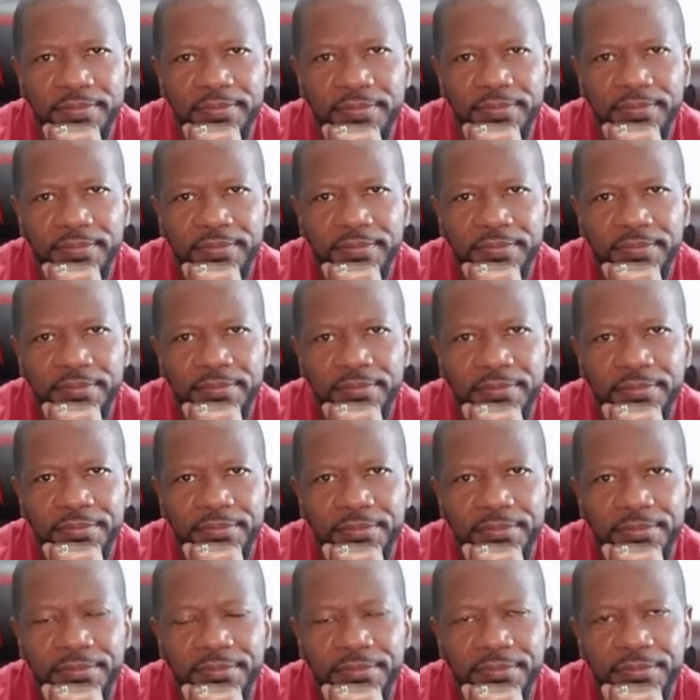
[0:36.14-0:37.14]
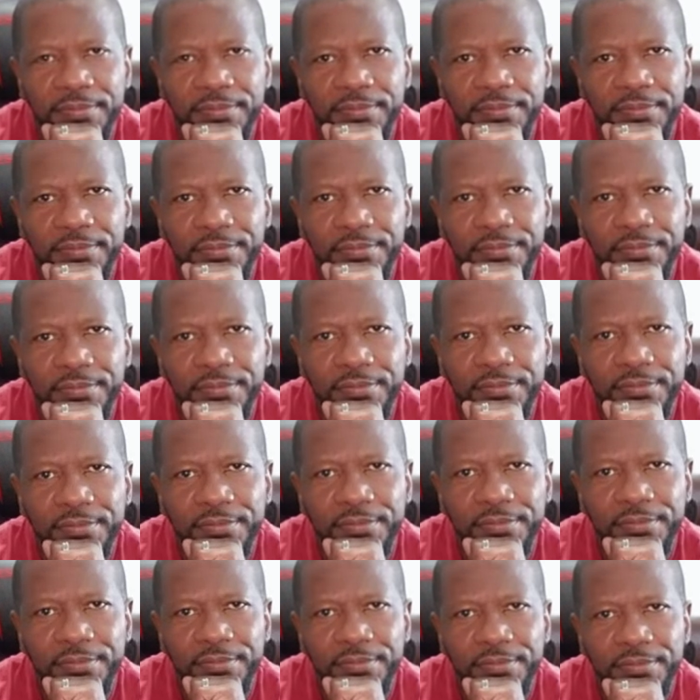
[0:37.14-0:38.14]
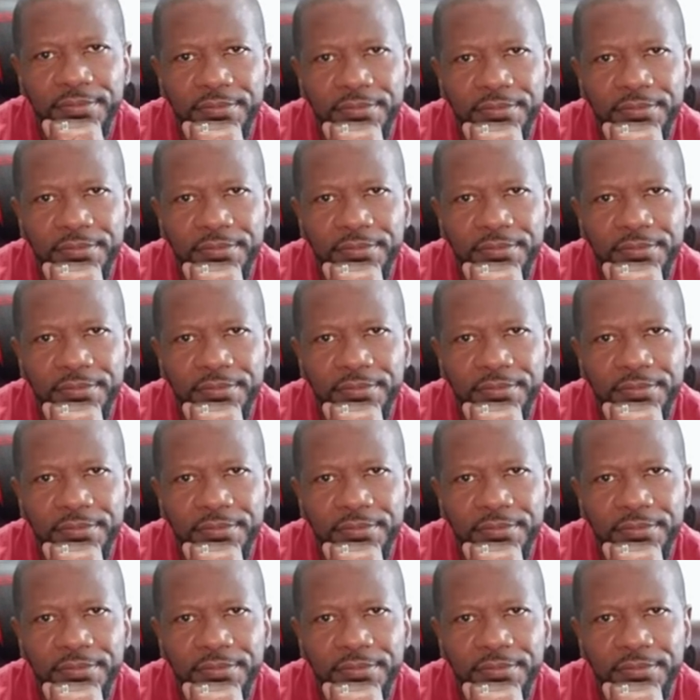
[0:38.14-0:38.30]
(silence)